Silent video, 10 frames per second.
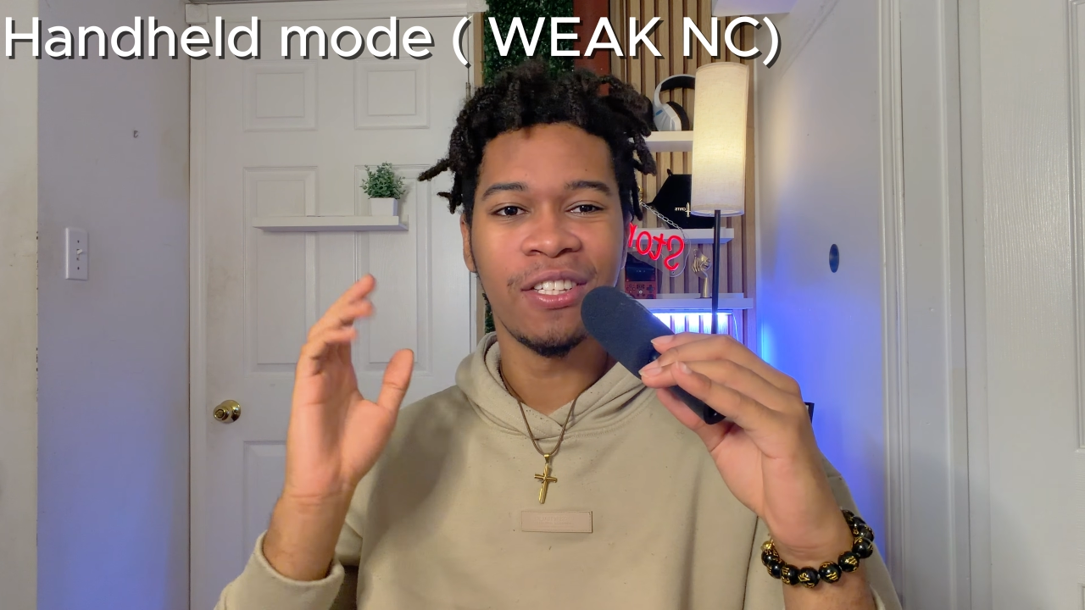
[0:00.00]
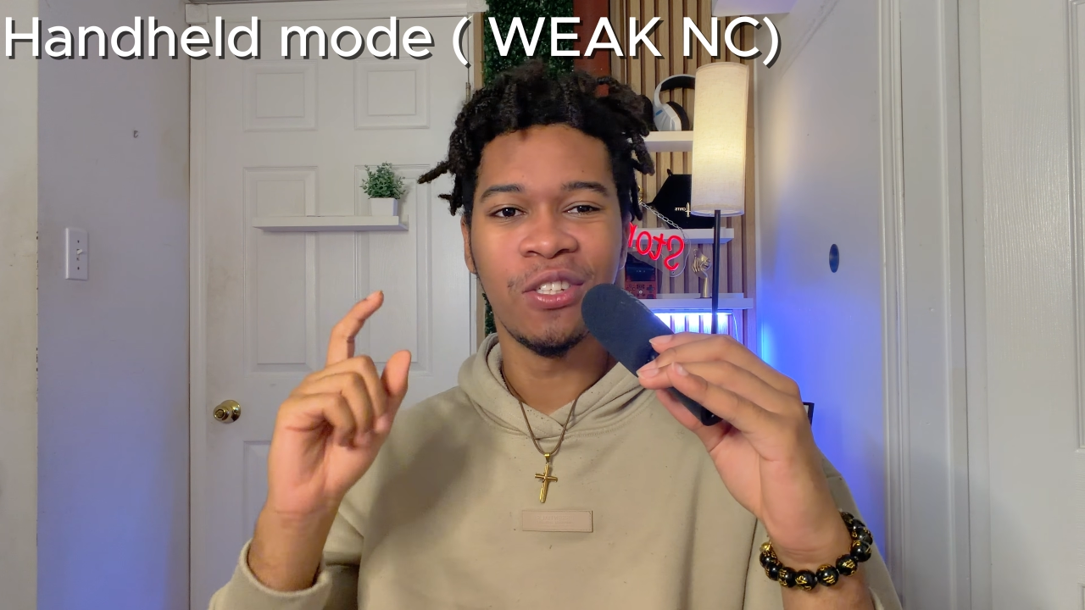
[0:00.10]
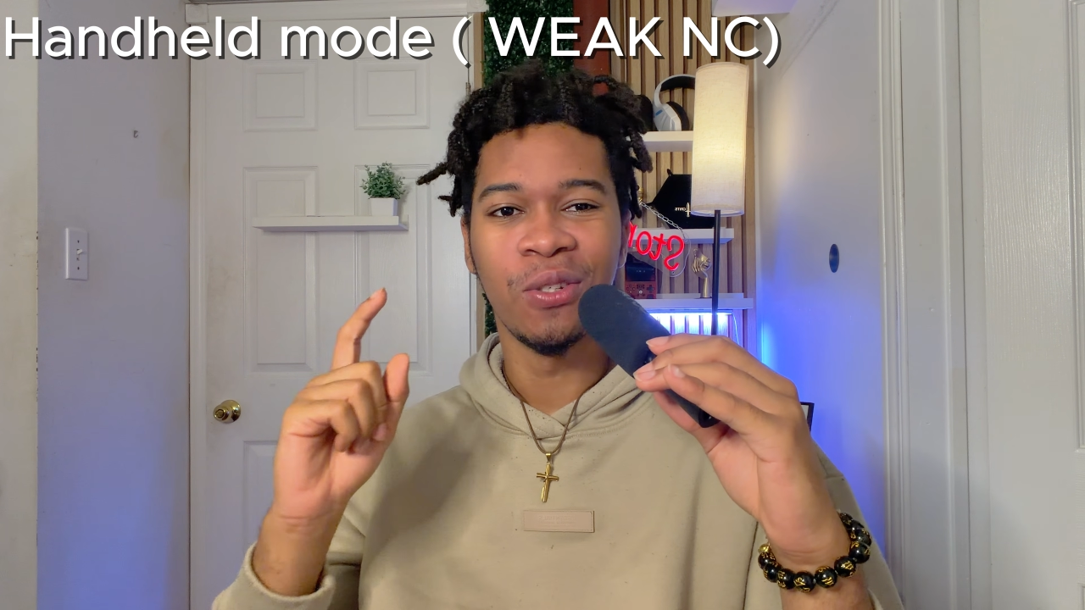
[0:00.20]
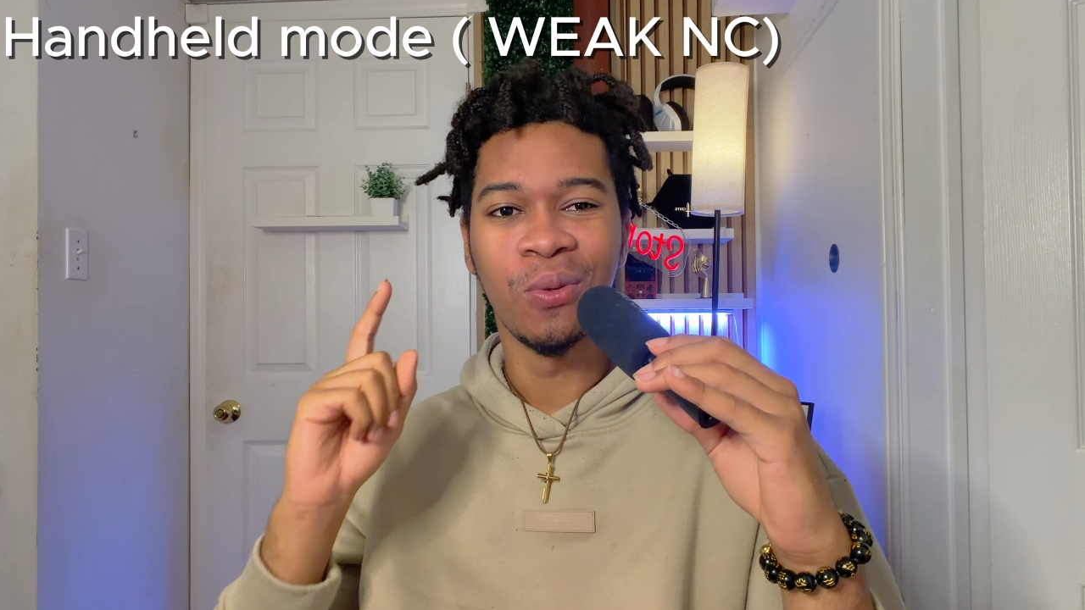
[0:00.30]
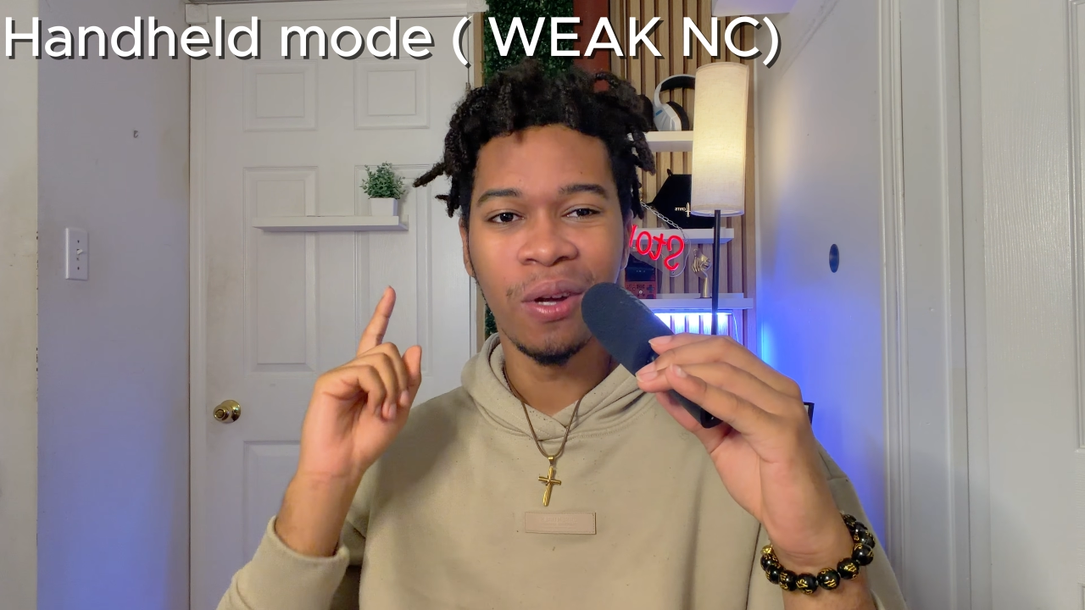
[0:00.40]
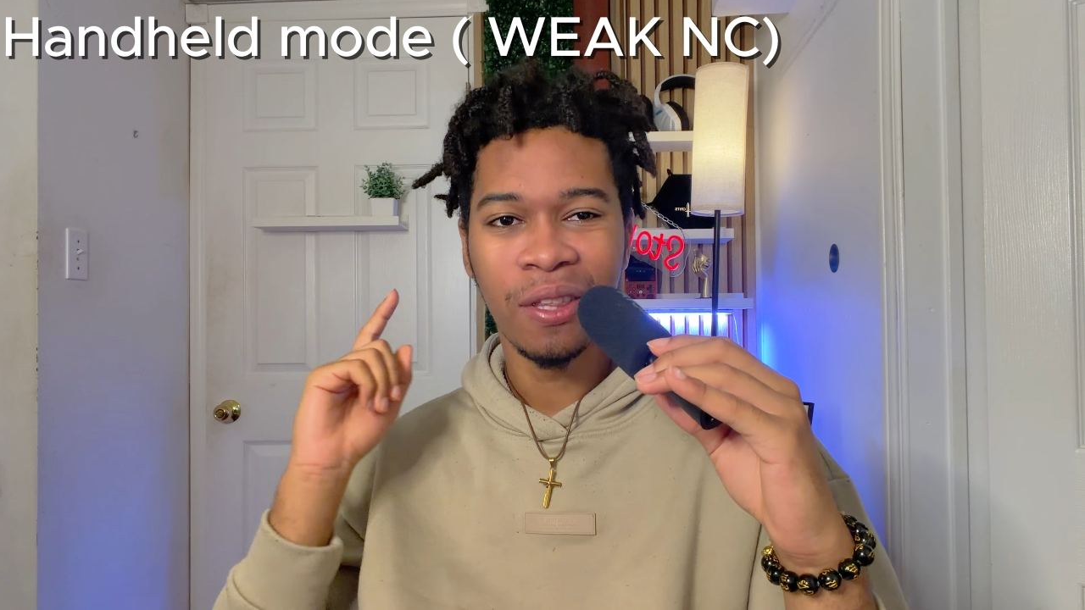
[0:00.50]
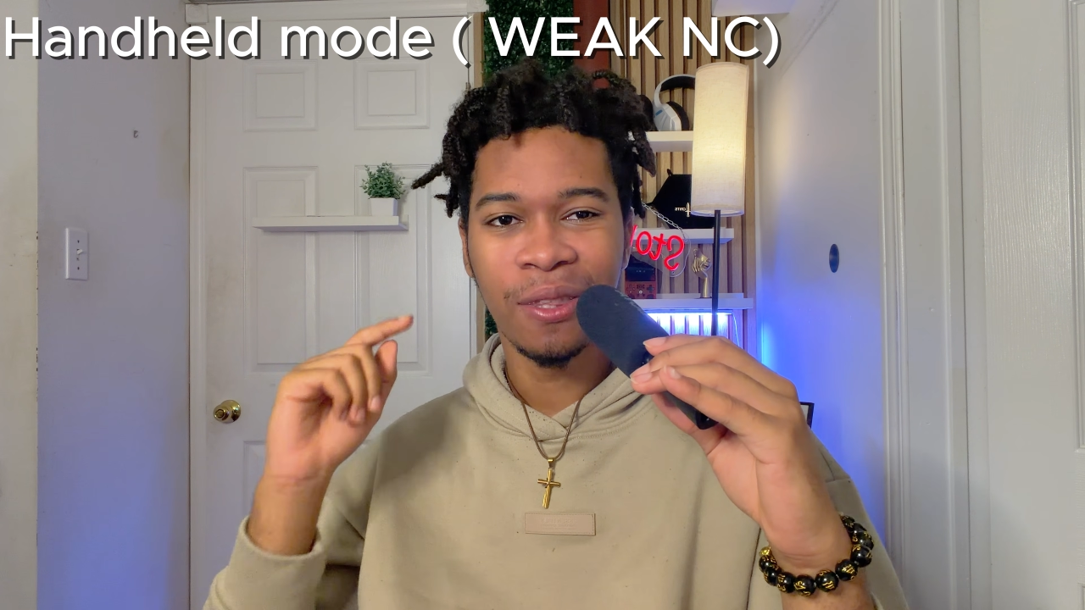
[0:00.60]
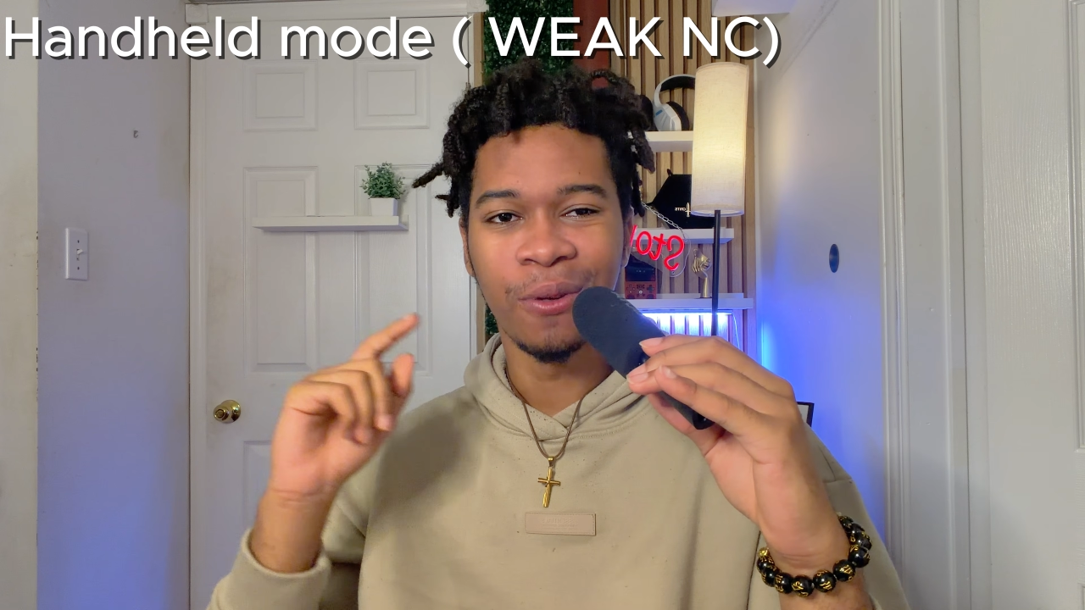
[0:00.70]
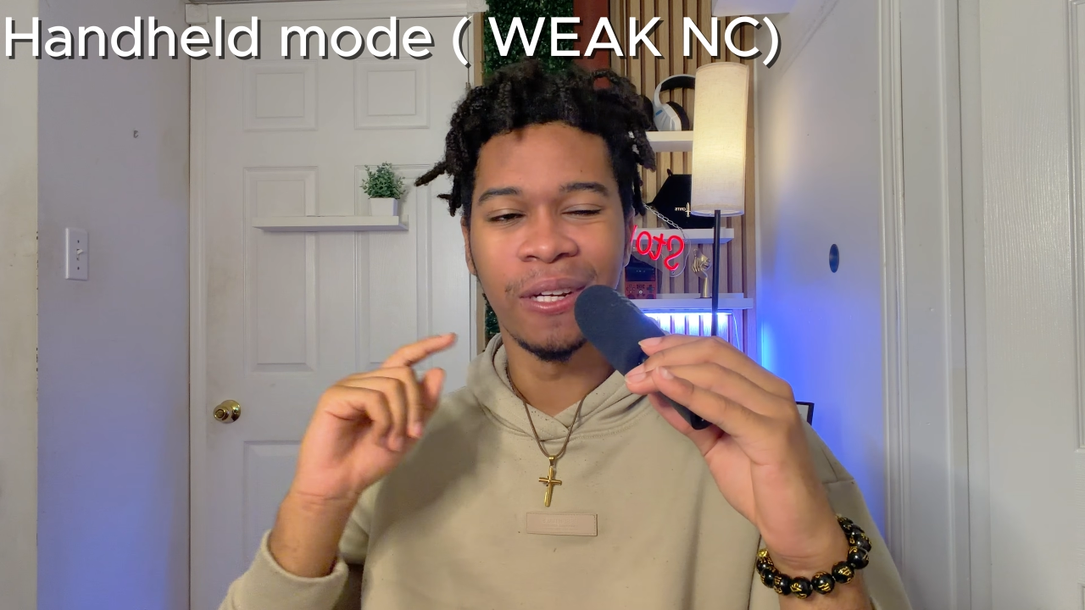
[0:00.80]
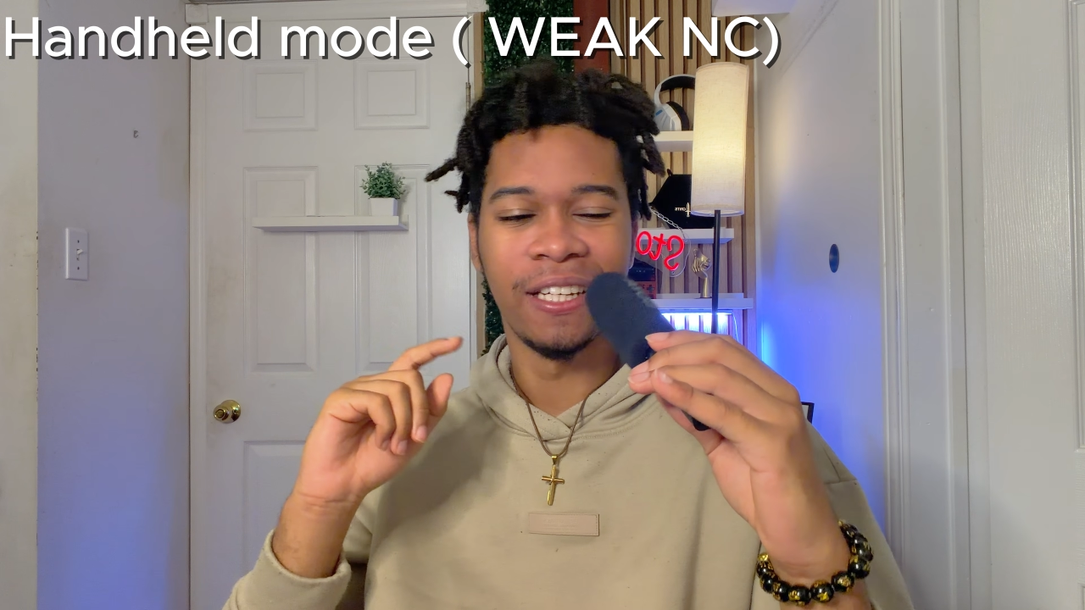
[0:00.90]
2,
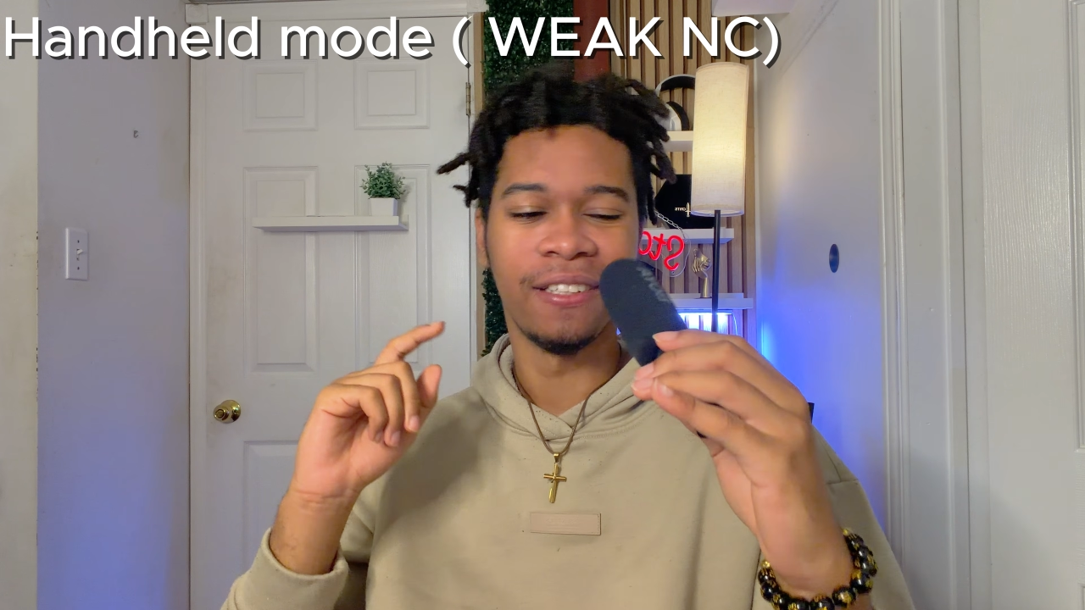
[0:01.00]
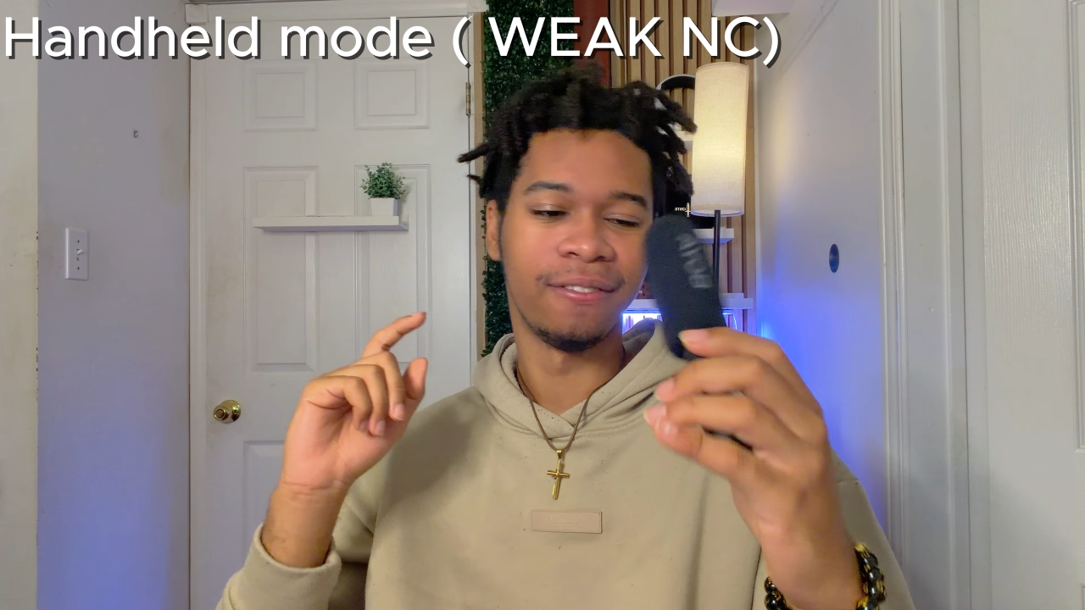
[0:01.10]
3.